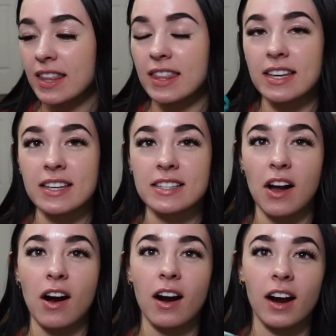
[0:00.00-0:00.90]
These
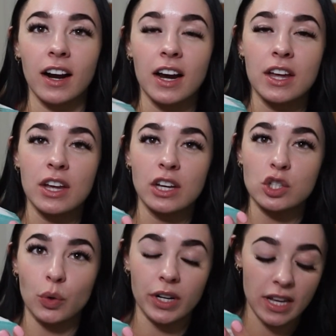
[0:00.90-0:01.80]
are
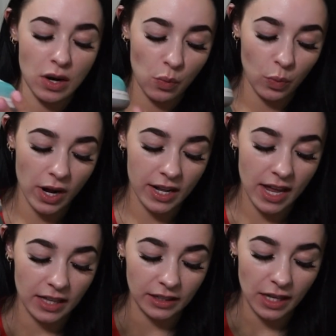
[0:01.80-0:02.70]
Jordan 1
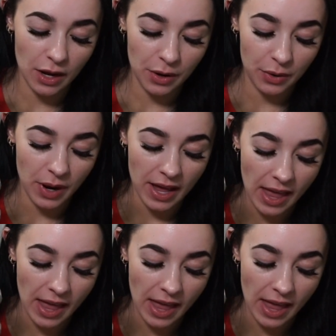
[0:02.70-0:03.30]
Low.